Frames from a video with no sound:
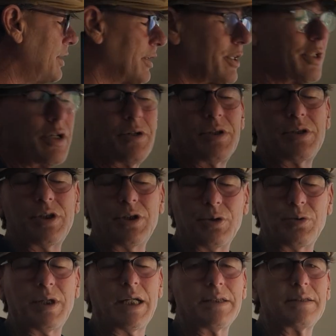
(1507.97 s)
You could go to
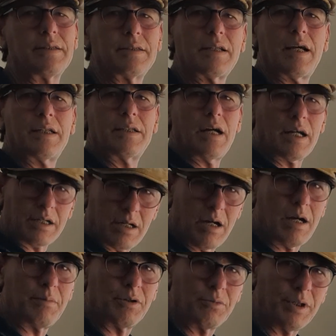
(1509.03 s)

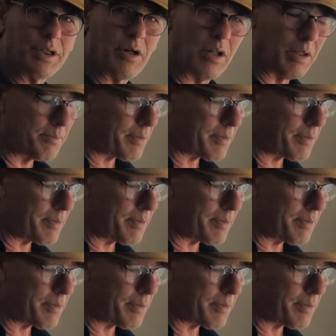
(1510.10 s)
unetdesign.com and read all